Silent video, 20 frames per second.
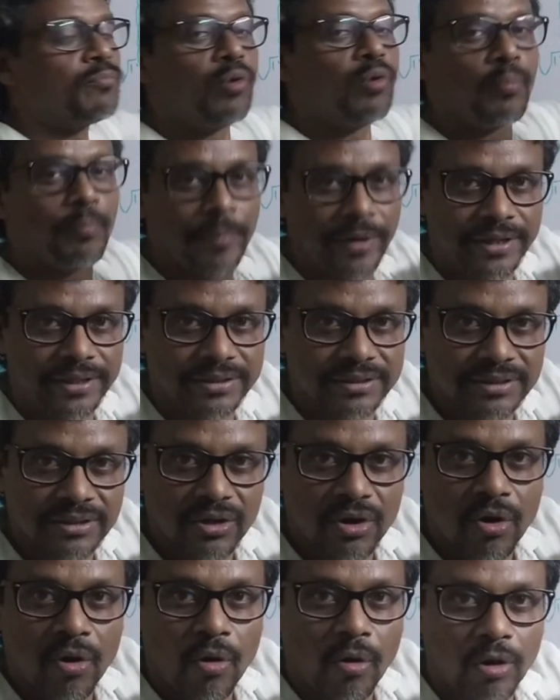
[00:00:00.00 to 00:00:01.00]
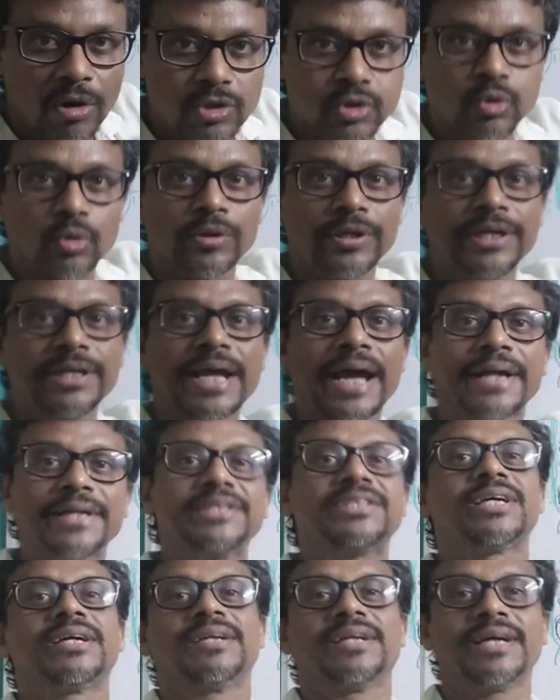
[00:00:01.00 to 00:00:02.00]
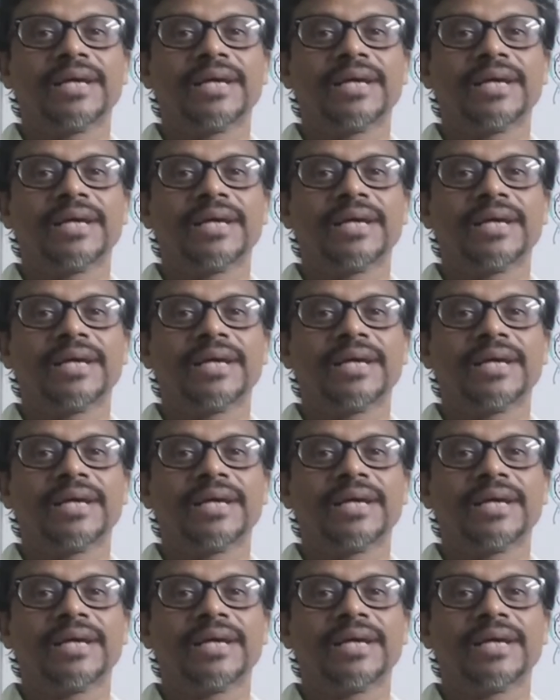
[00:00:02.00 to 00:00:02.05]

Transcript: movement also in addition